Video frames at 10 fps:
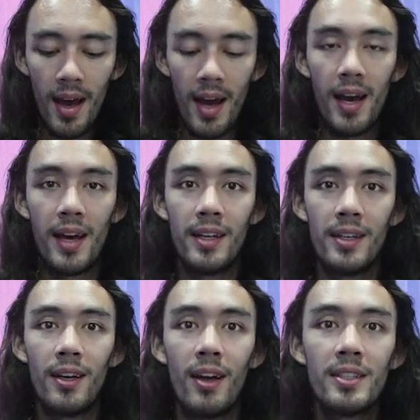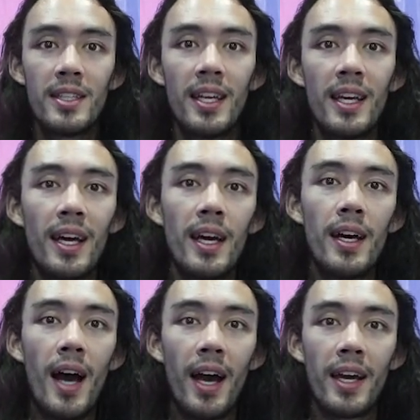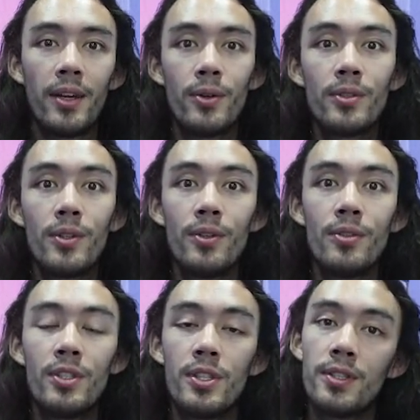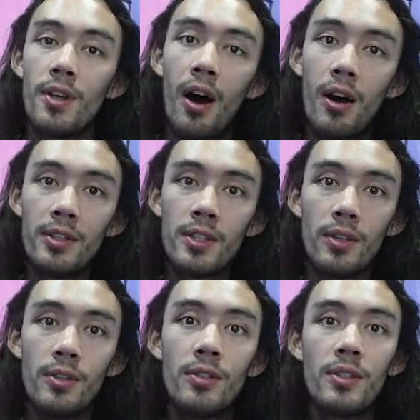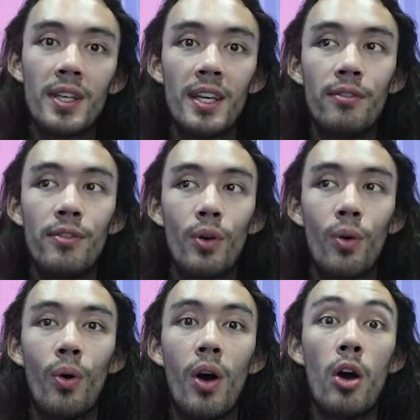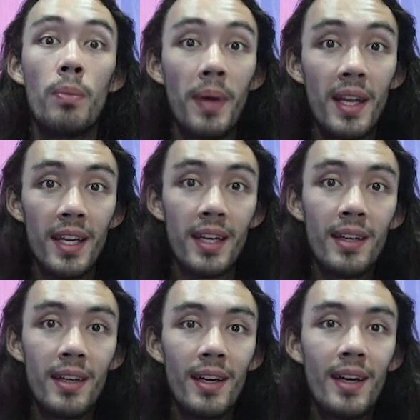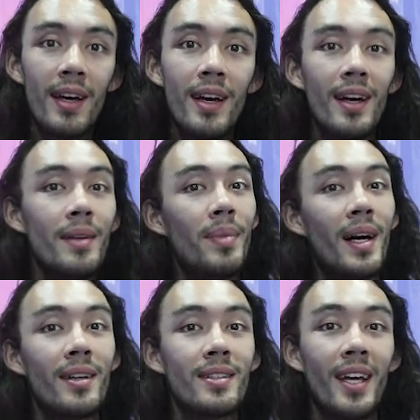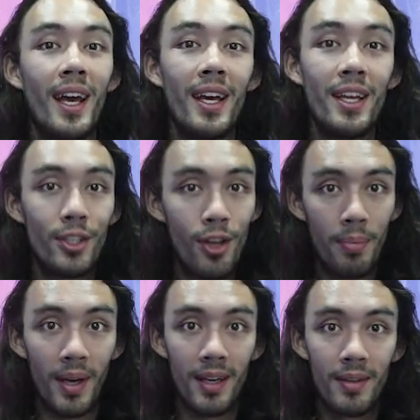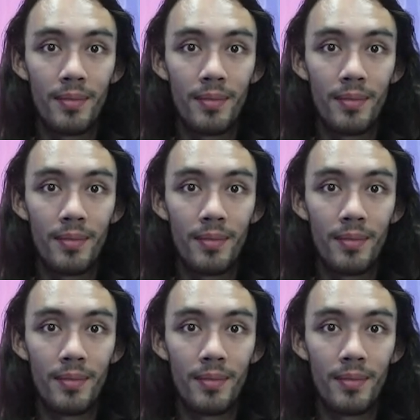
And lastly, I can also just ask you to give your opinion about a topic.